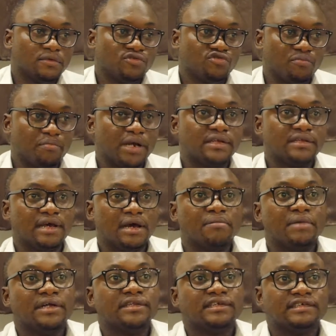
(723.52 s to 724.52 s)
to make
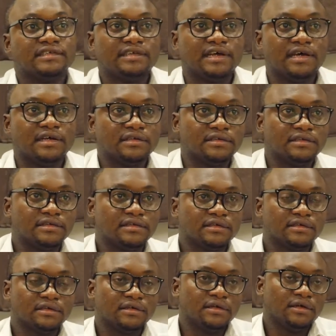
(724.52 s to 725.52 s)
them understand.
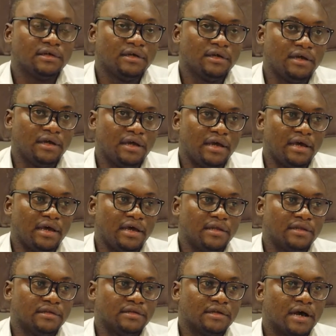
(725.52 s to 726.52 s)

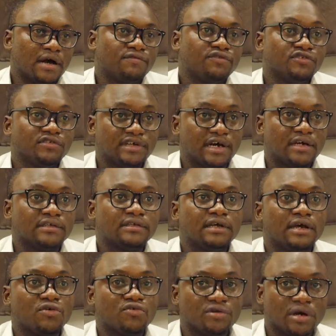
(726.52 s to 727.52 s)
And after that,
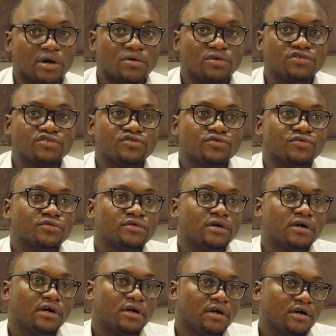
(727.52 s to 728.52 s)
they're gonna also
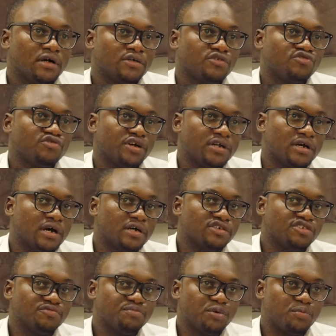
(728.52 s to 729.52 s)
train
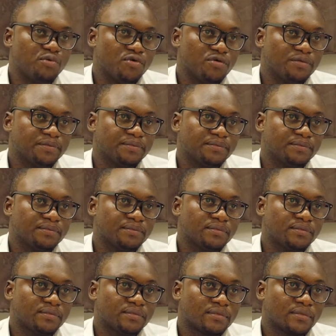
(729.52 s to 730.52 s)
other people.
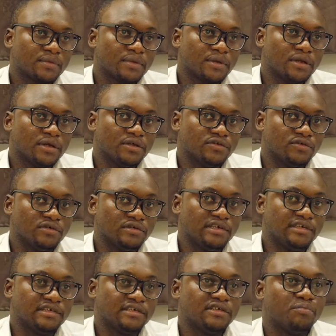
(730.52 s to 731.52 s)
So
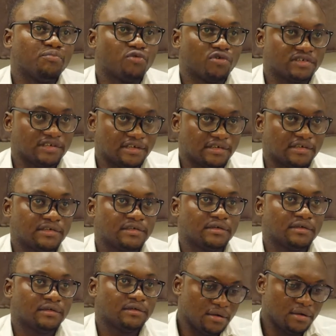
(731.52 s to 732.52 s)
this is the
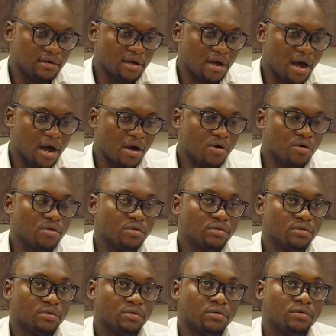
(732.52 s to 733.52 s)
process,
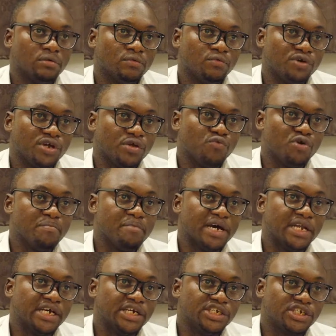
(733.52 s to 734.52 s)
how we
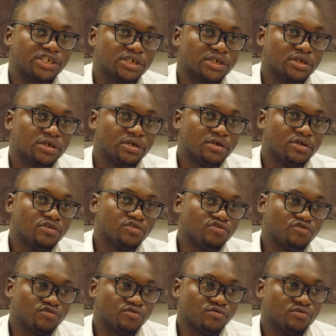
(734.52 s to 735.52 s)
manage
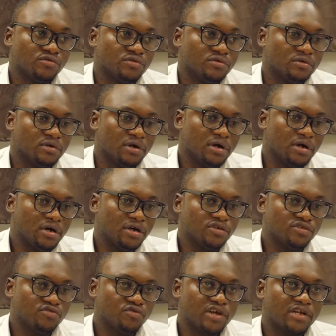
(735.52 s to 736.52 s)
to
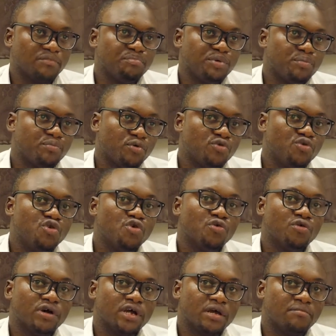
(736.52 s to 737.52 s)
get people
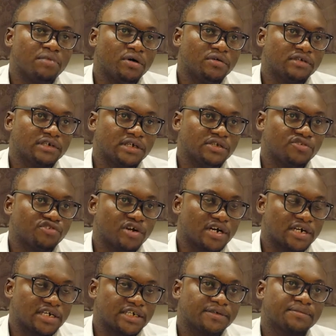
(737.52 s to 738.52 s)
know about
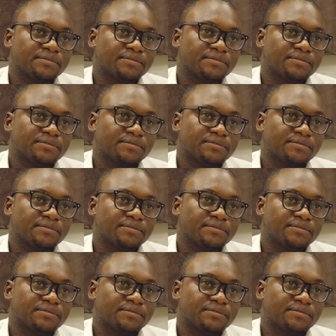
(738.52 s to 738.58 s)
Kintrack.